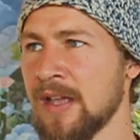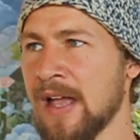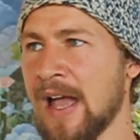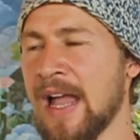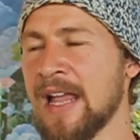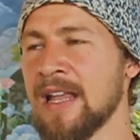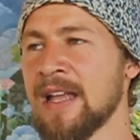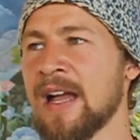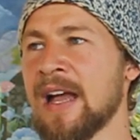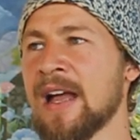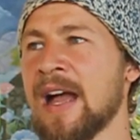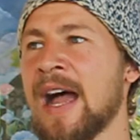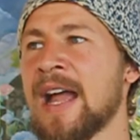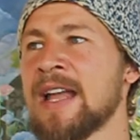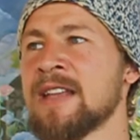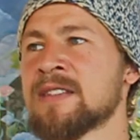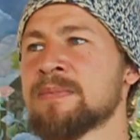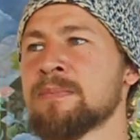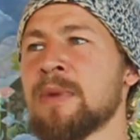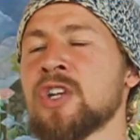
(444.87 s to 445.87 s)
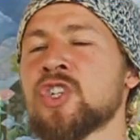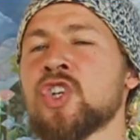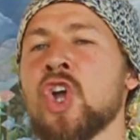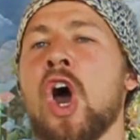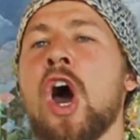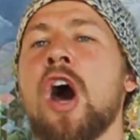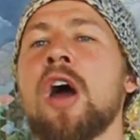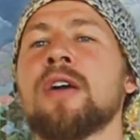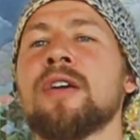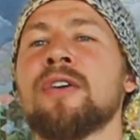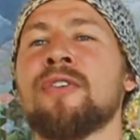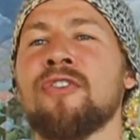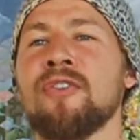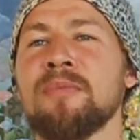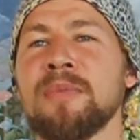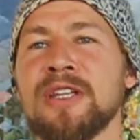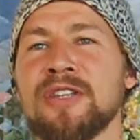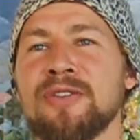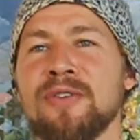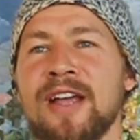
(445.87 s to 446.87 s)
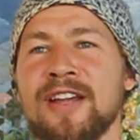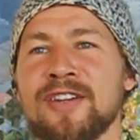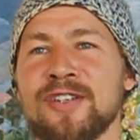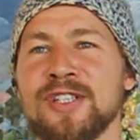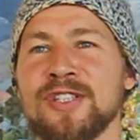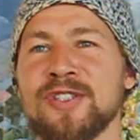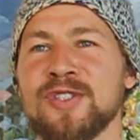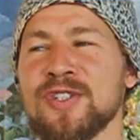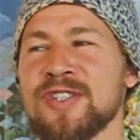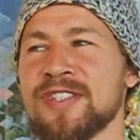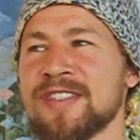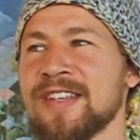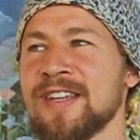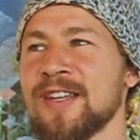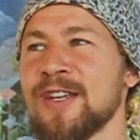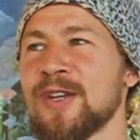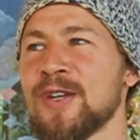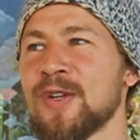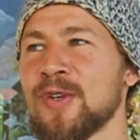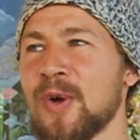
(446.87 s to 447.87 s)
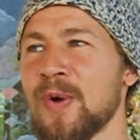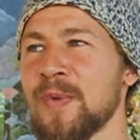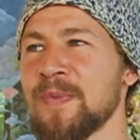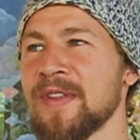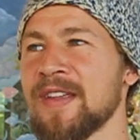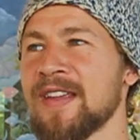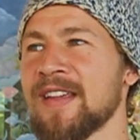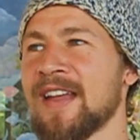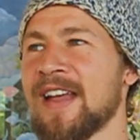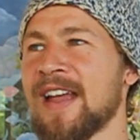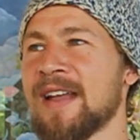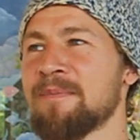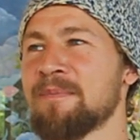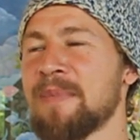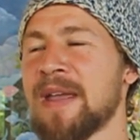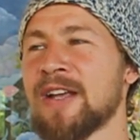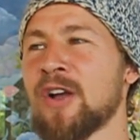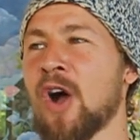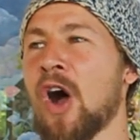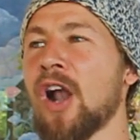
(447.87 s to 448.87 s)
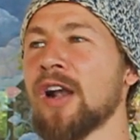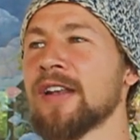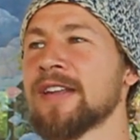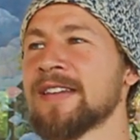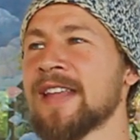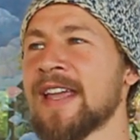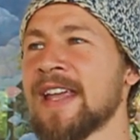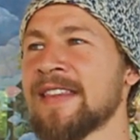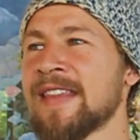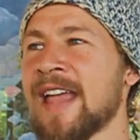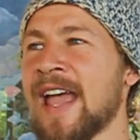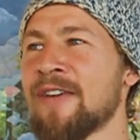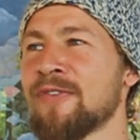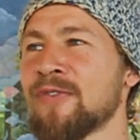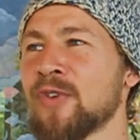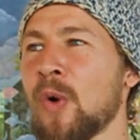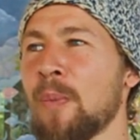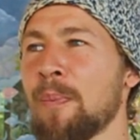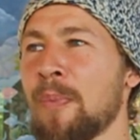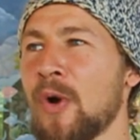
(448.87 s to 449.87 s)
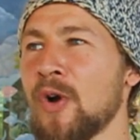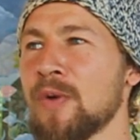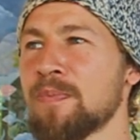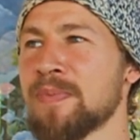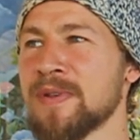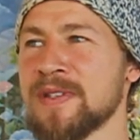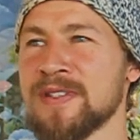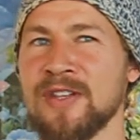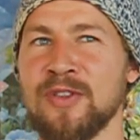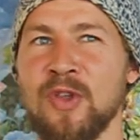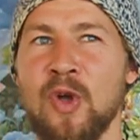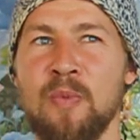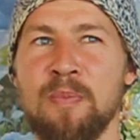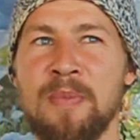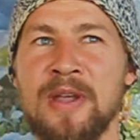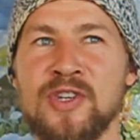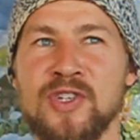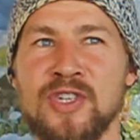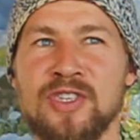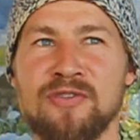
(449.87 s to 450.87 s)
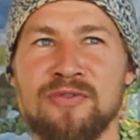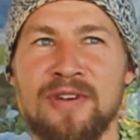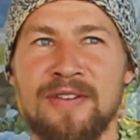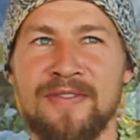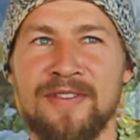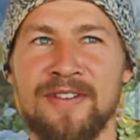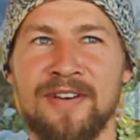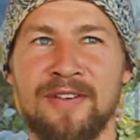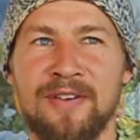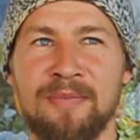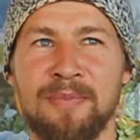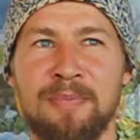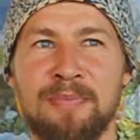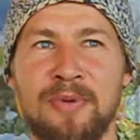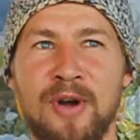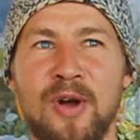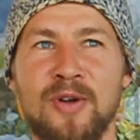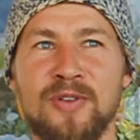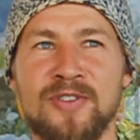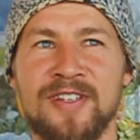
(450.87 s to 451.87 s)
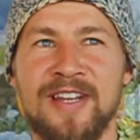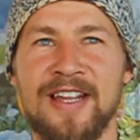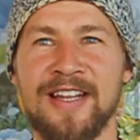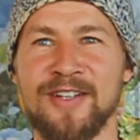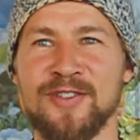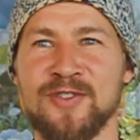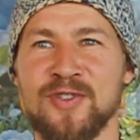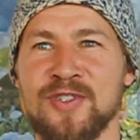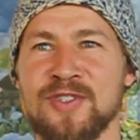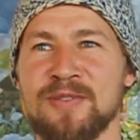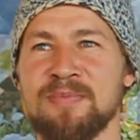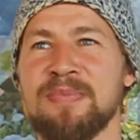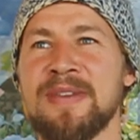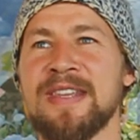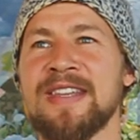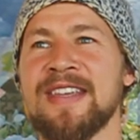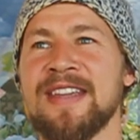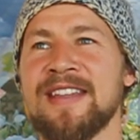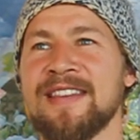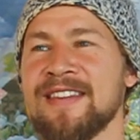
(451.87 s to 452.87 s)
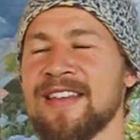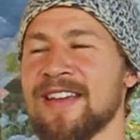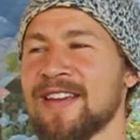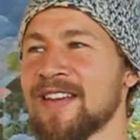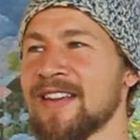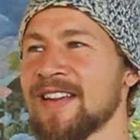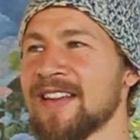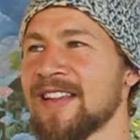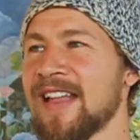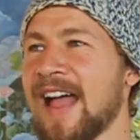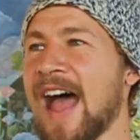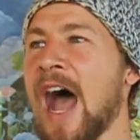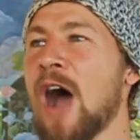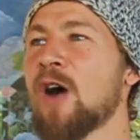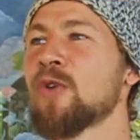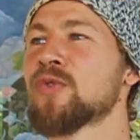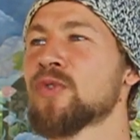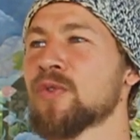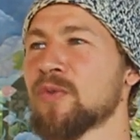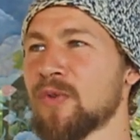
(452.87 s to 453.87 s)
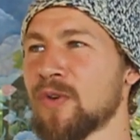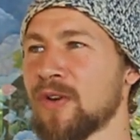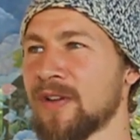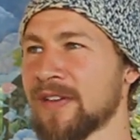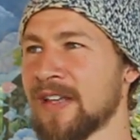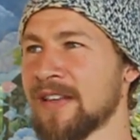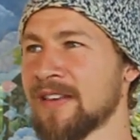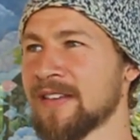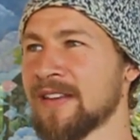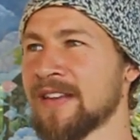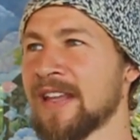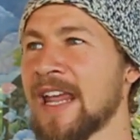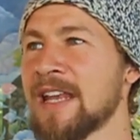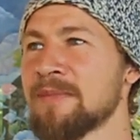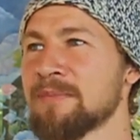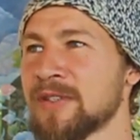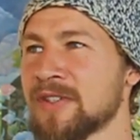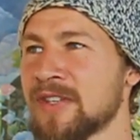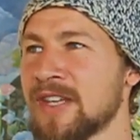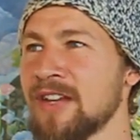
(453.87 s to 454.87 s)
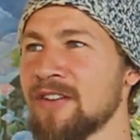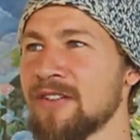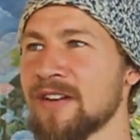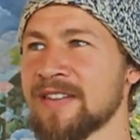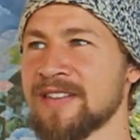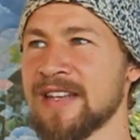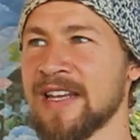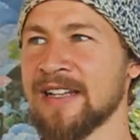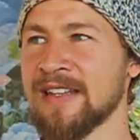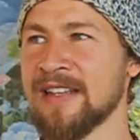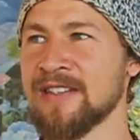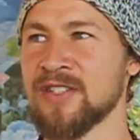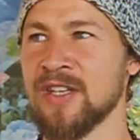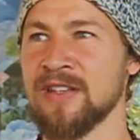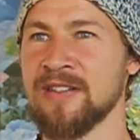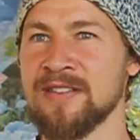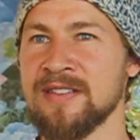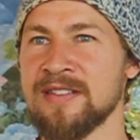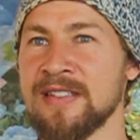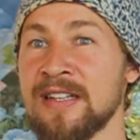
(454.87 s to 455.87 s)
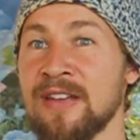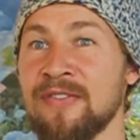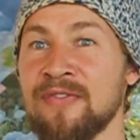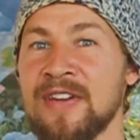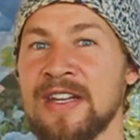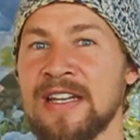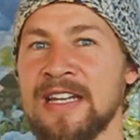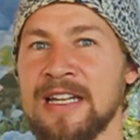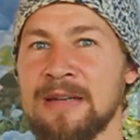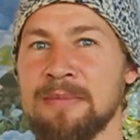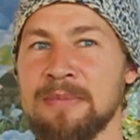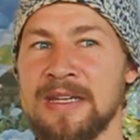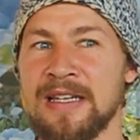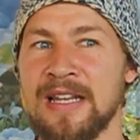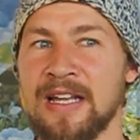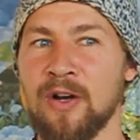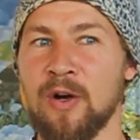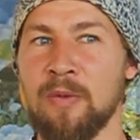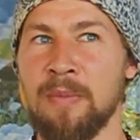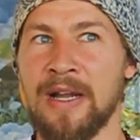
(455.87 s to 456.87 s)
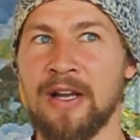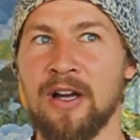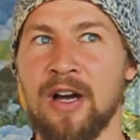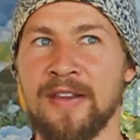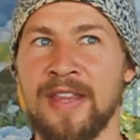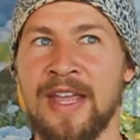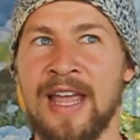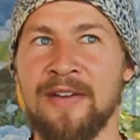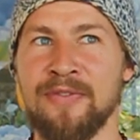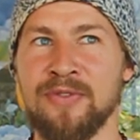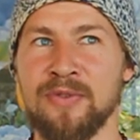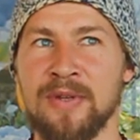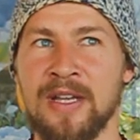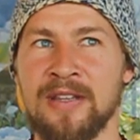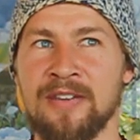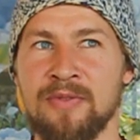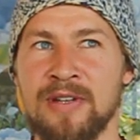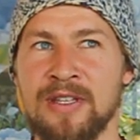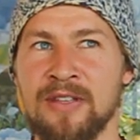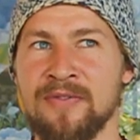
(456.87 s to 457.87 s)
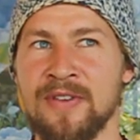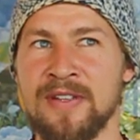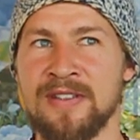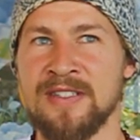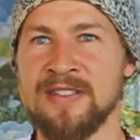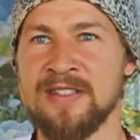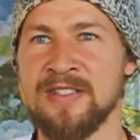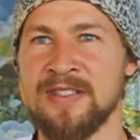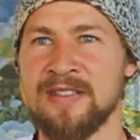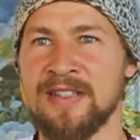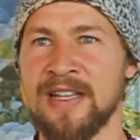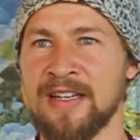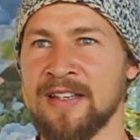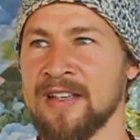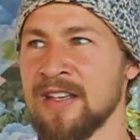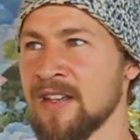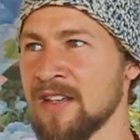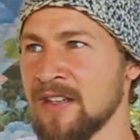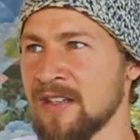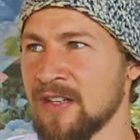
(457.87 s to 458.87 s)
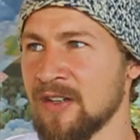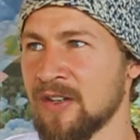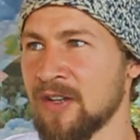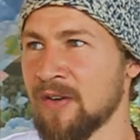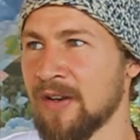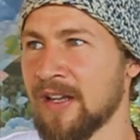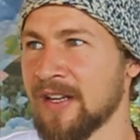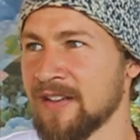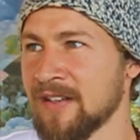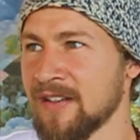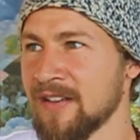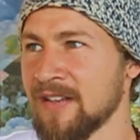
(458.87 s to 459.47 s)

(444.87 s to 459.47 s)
It's much harder for me to actually just, you know, make holiday and have no purpose and no mission-driven approach, like and just be in the outer world and gain materials. Like there's constantly a feeling in me like, oh my god, I have to get rid of it. This is like, you know, like